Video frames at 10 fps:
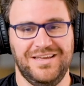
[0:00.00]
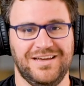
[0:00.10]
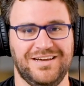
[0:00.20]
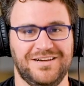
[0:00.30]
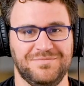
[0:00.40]

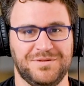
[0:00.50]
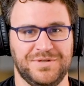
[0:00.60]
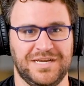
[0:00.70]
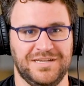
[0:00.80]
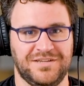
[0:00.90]
Um, then we
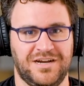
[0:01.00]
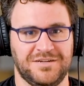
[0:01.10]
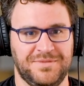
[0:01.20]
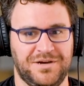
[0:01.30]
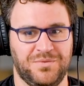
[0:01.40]
kind of talk
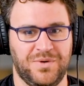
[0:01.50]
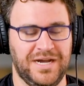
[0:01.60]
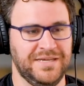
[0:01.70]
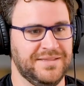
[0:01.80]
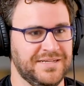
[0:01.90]
about
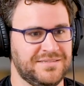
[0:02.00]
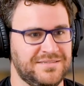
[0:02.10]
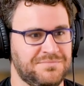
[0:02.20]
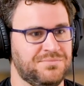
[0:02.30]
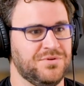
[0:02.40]
why that's
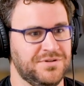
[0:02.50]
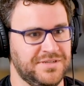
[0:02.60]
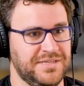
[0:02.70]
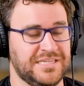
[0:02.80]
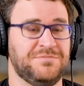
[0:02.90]

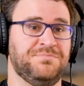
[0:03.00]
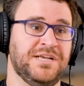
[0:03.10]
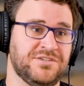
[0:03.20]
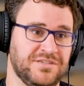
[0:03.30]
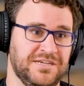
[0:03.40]
important,
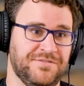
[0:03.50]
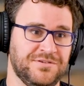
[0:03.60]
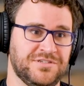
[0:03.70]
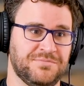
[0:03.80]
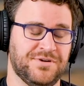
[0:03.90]
especially if they're
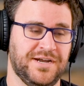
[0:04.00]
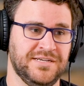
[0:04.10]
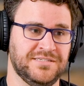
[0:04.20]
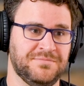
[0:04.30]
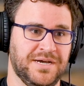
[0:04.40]

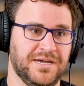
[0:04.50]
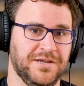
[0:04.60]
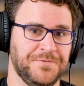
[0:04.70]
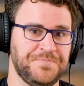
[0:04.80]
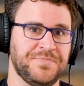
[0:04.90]
surprised
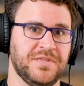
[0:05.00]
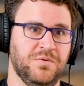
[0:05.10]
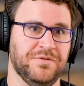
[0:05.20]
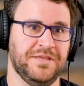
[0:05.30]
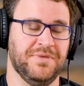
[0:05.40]
by
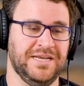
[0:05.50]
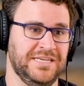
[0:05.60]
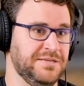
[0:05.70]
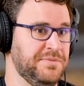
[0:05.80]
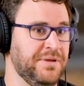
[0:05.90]
what they might
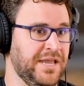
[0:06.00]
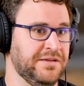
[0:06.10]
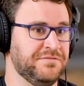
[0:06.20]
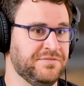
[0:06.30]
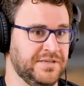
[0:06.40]
need to be paying
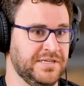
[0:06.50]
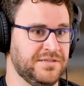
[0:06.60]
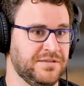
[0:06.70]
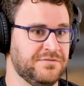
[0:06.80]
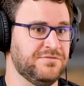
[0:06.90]
affiliates
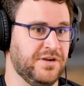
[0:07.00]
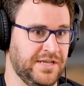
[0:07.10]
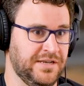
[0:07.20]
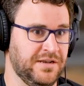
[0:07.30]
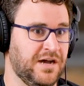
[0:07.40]
on the front
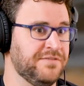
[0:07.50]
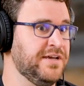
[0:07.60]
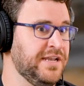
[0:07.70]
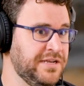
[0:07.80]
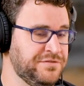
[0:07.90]
end off
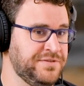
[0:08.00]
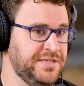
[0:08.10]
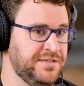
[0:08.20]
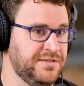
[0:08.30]
that AOV